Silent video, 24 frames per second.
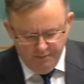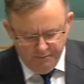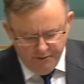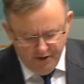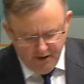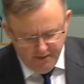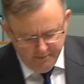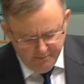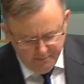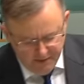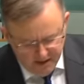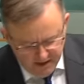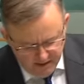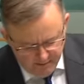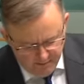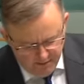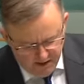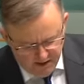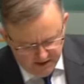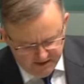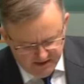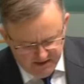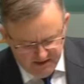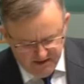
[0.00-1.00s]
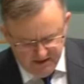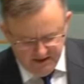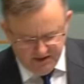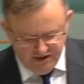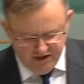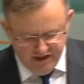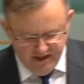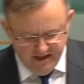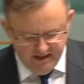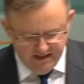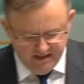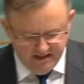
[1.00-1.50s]
by minimising the
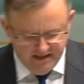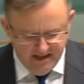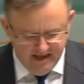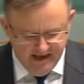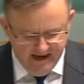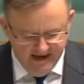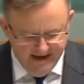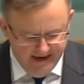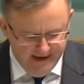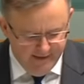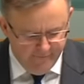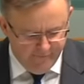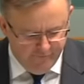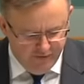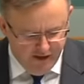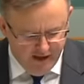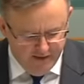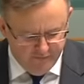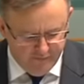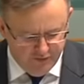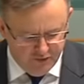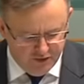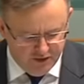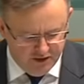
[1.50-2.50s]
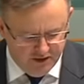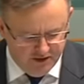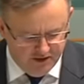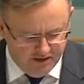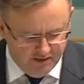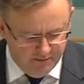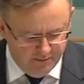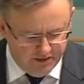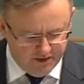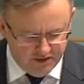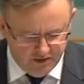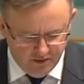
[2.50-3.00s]
chance that any
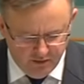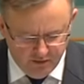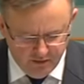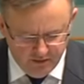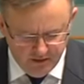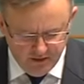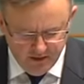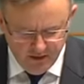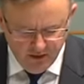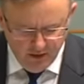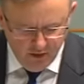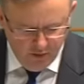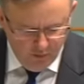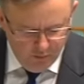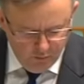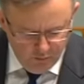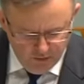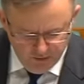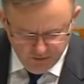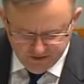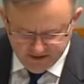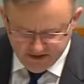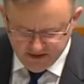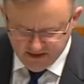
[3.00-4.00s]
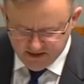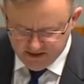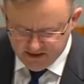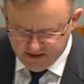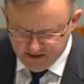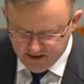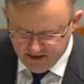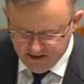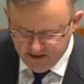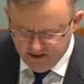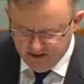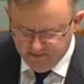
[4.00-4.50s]
favouritism sought will
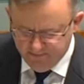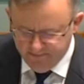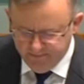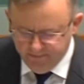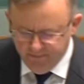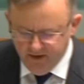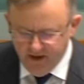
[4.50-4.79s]
succeed.